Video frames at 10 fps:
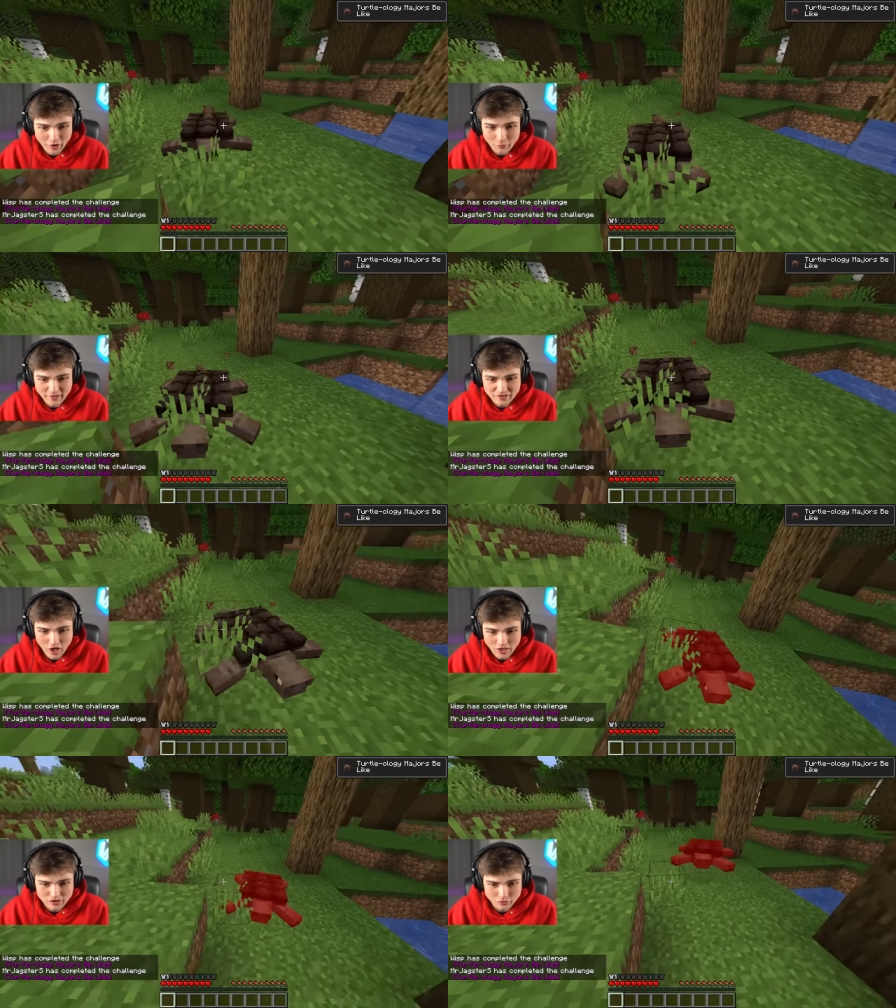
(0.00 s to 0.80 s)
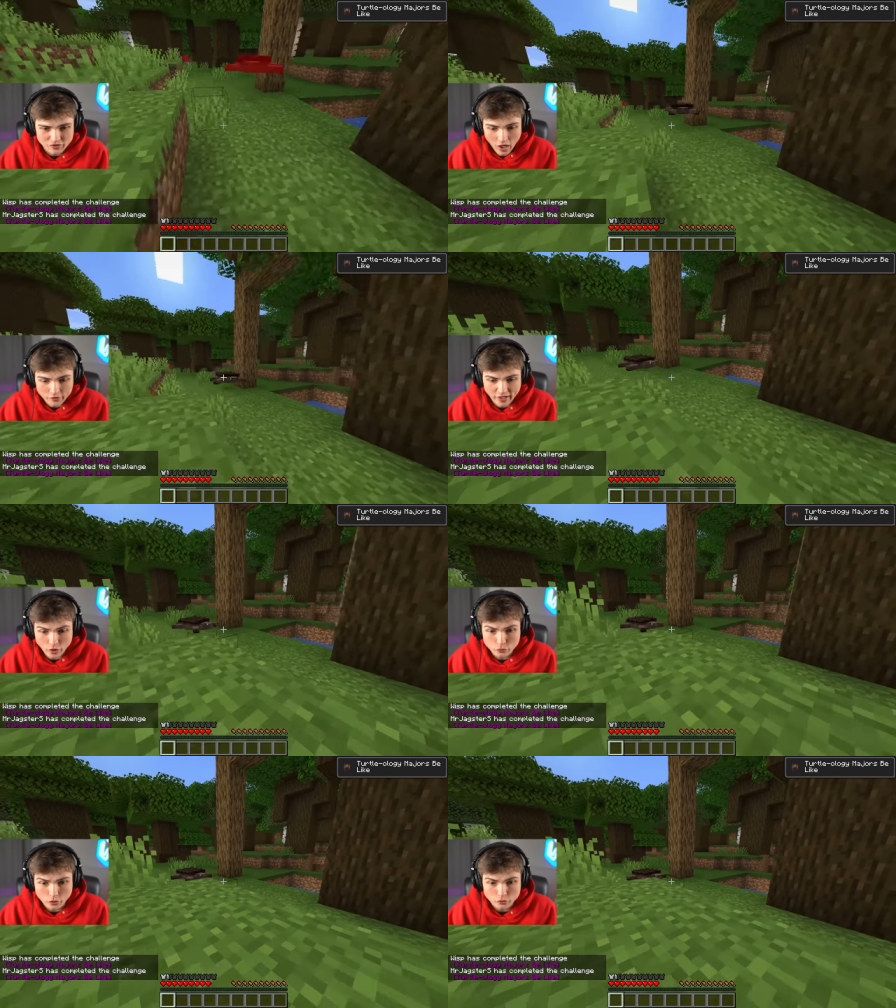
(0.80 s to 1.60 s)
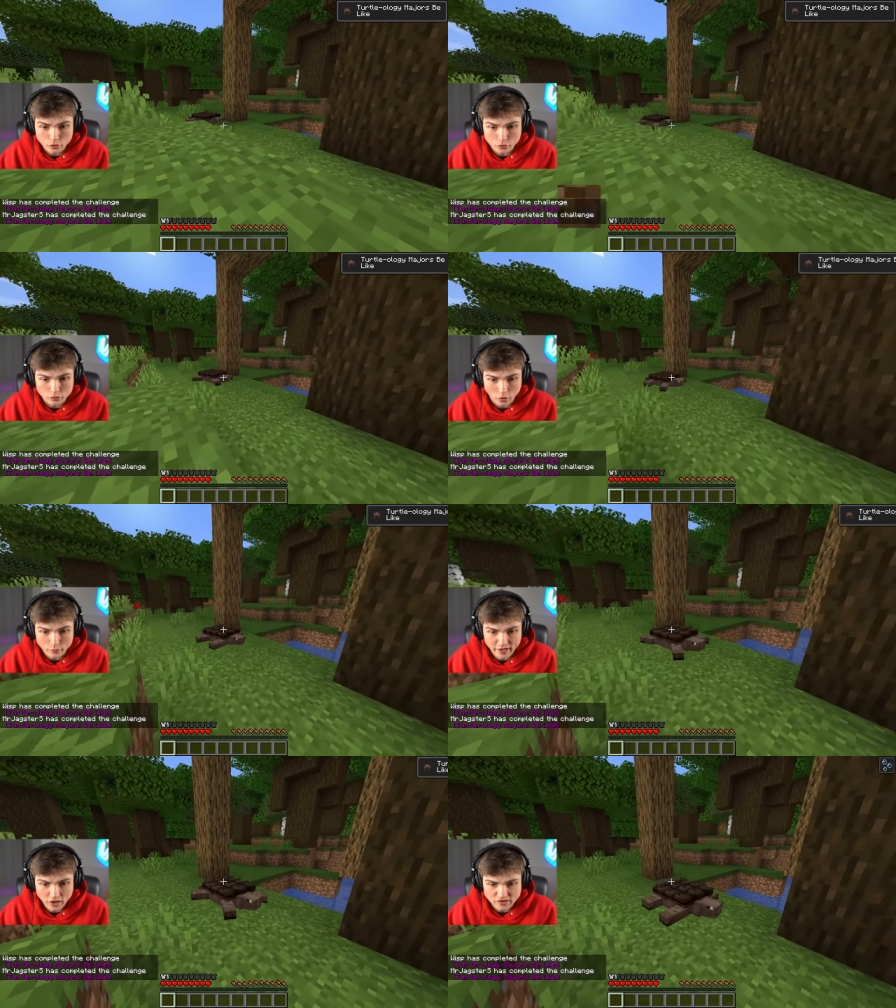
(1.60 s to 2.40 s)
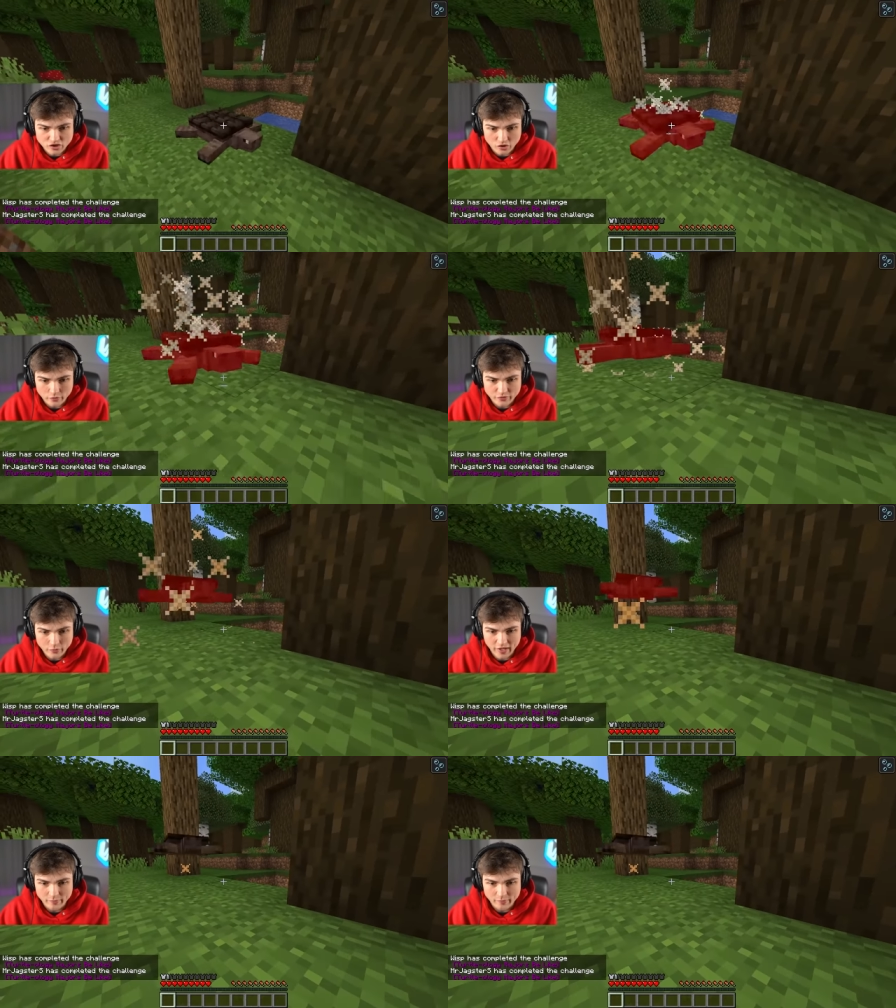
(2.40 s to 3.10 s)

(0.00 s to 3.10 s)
we're turtles! Okay, no, dude, dude, dude, don't. We hurt each other if you hit